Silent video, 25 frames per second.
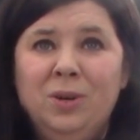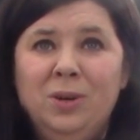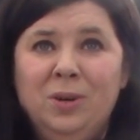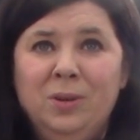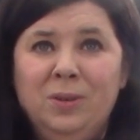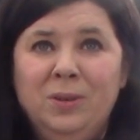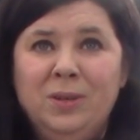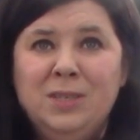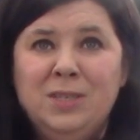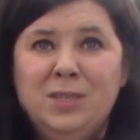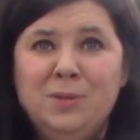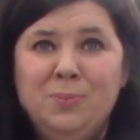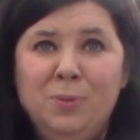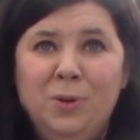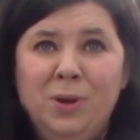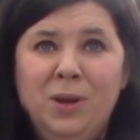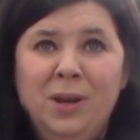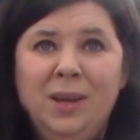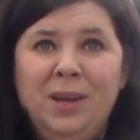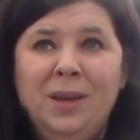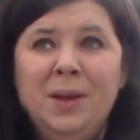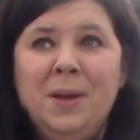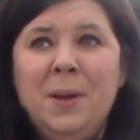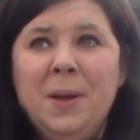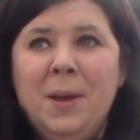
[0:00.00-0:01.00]
early
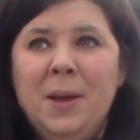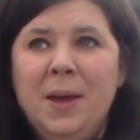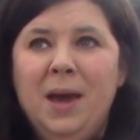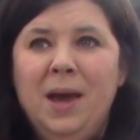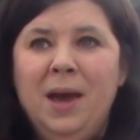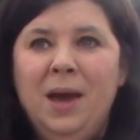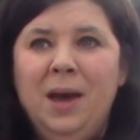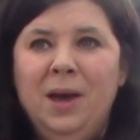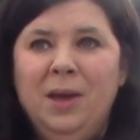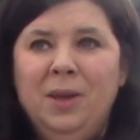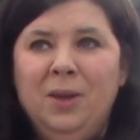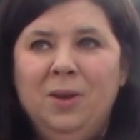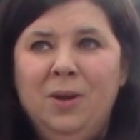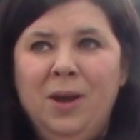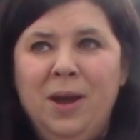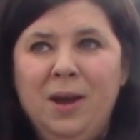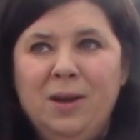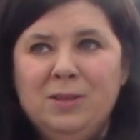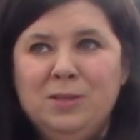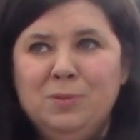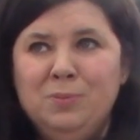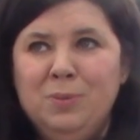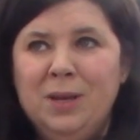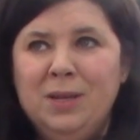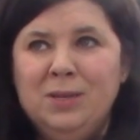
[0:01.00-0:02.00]
spring. Your
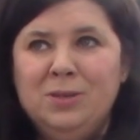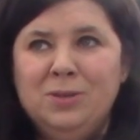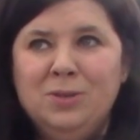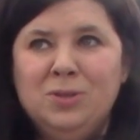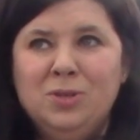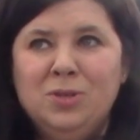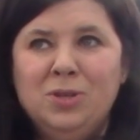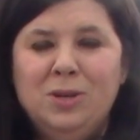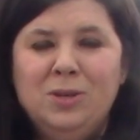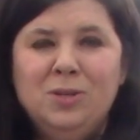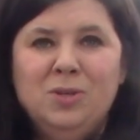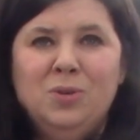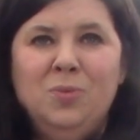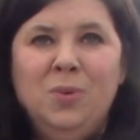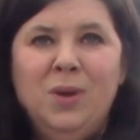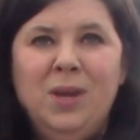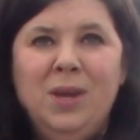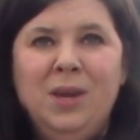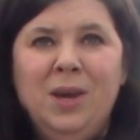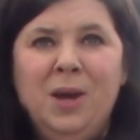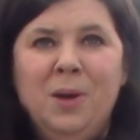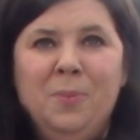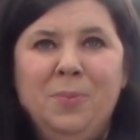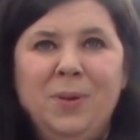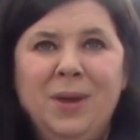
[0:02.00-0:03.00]
houseplants will start to wake up